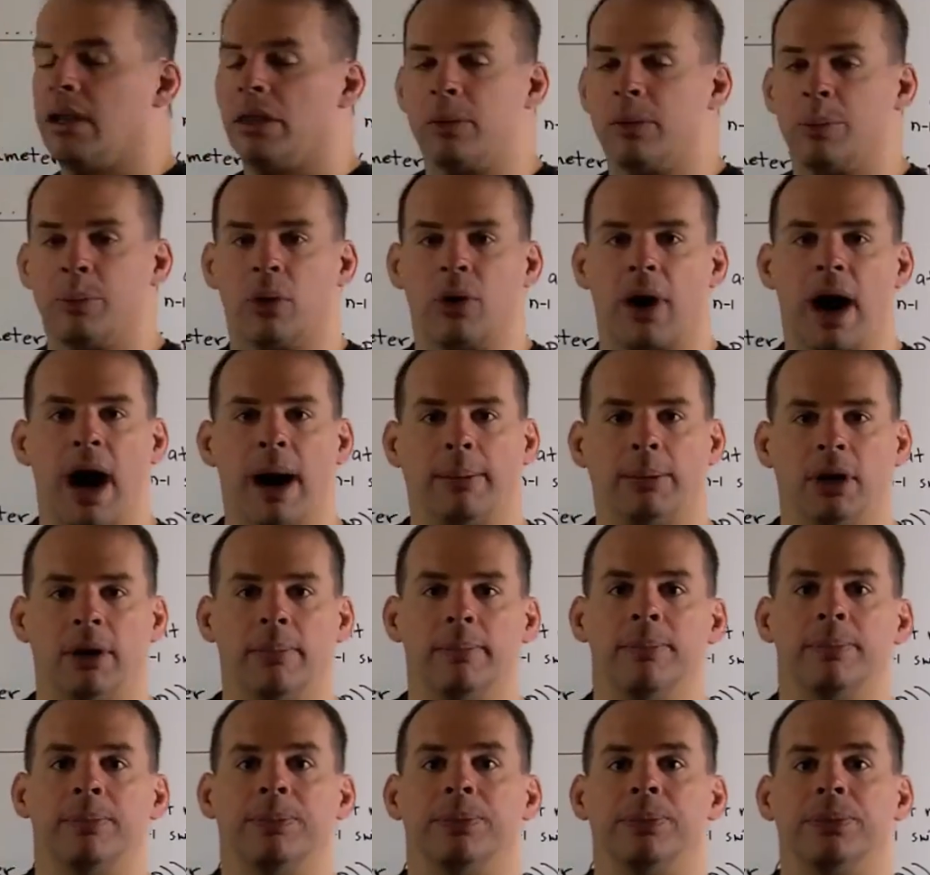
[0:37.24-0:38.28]
The problem,
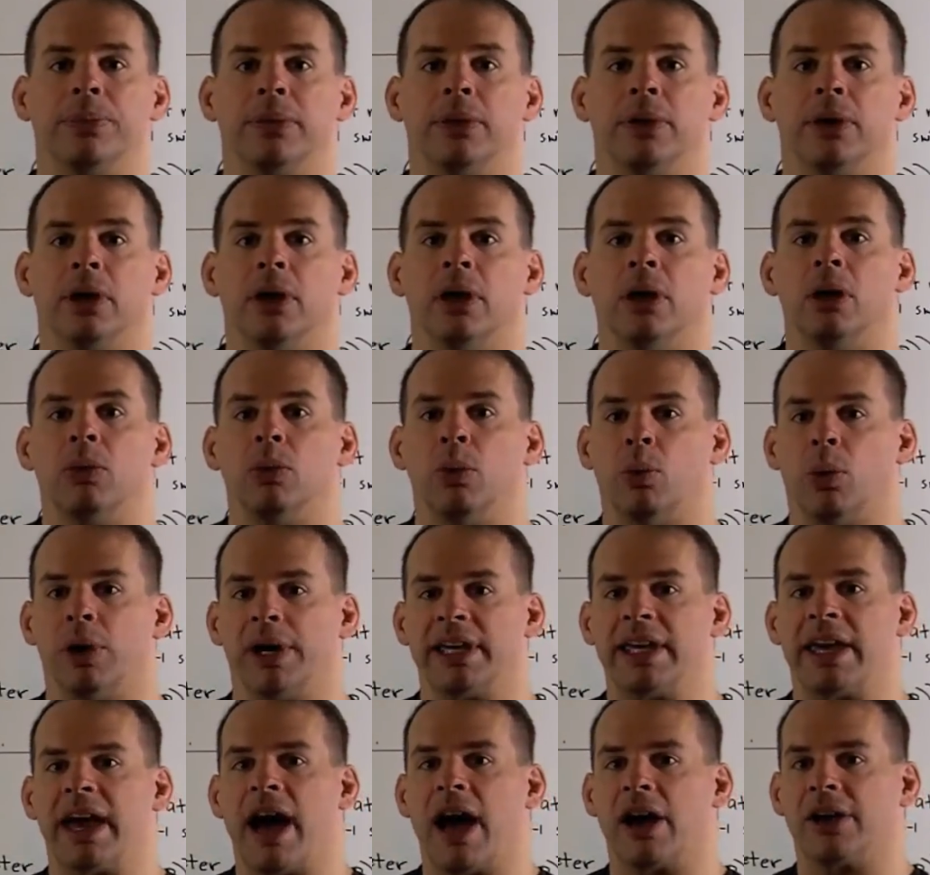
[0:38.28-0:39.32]
we want
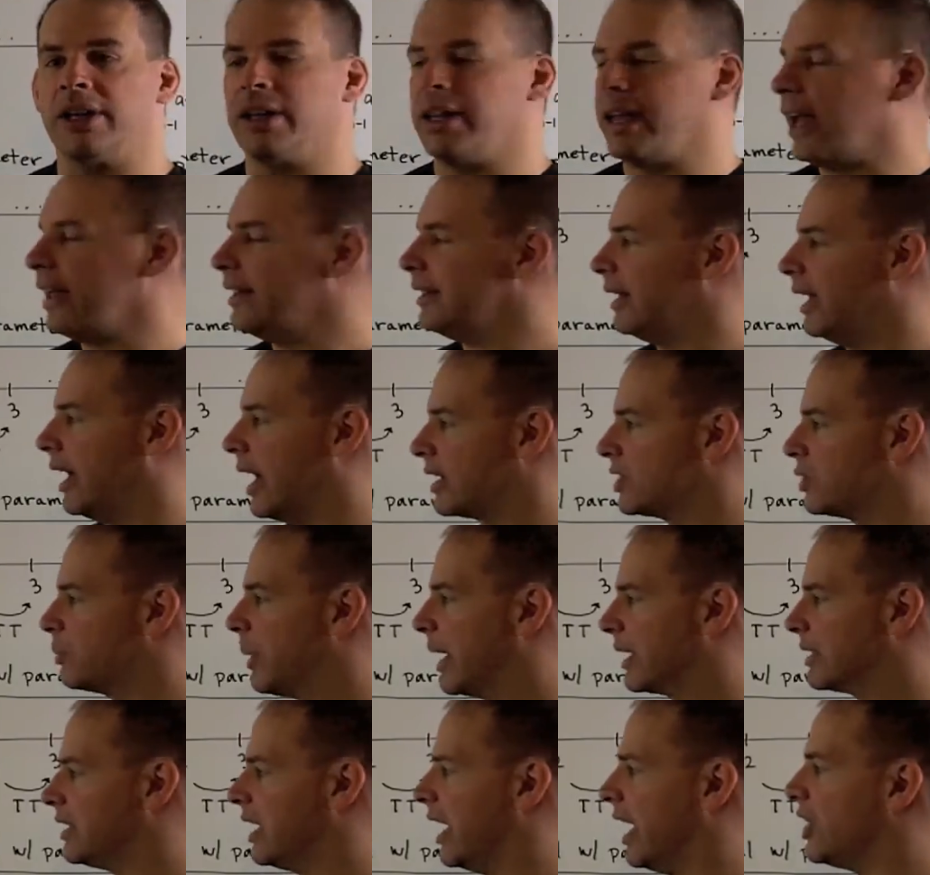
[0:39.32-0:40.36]
to calculate the
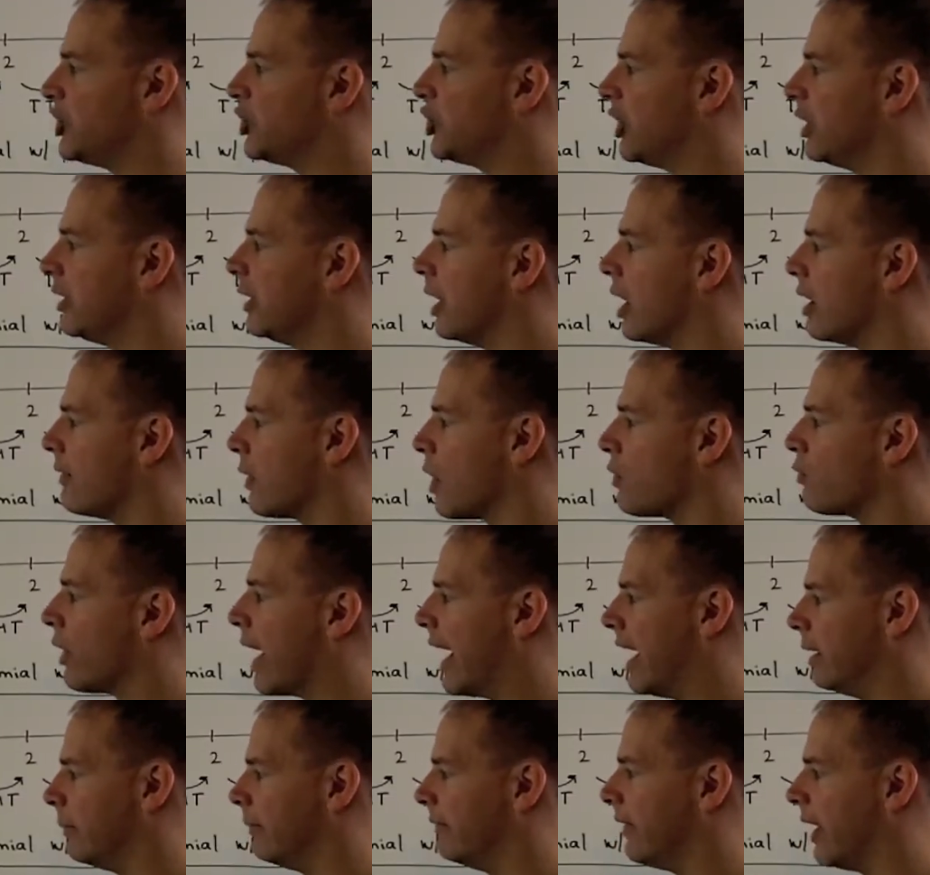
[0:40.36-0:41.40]
expectation of our
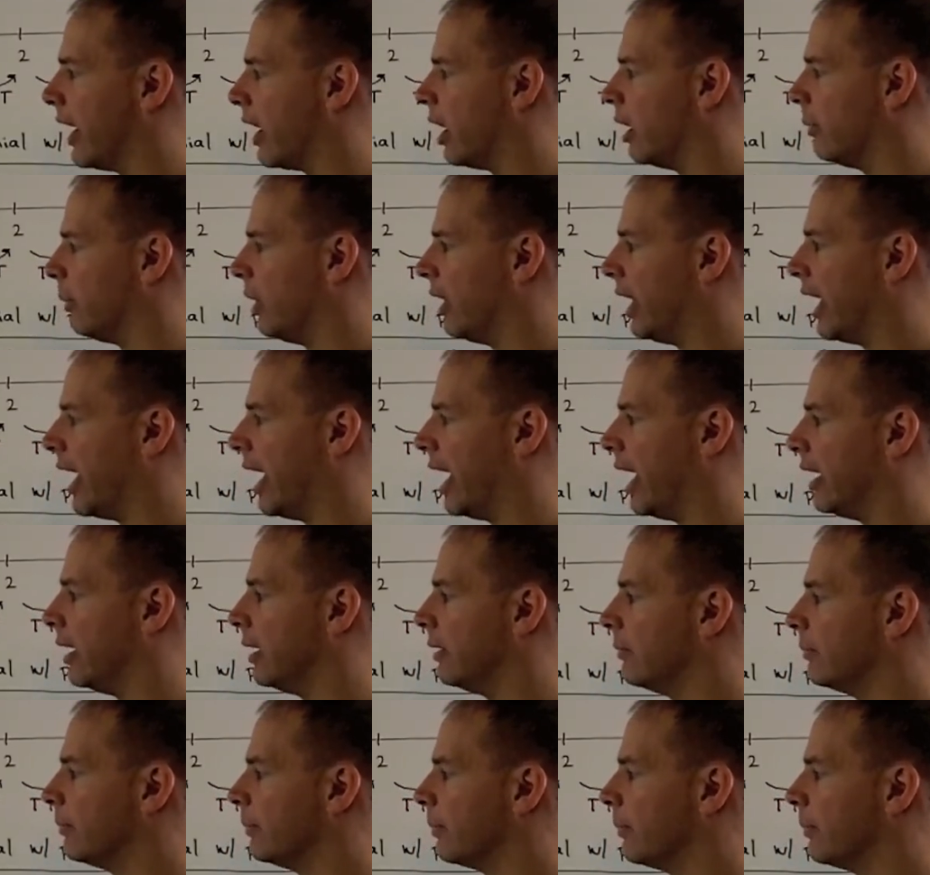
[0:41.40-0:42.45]
random variable n.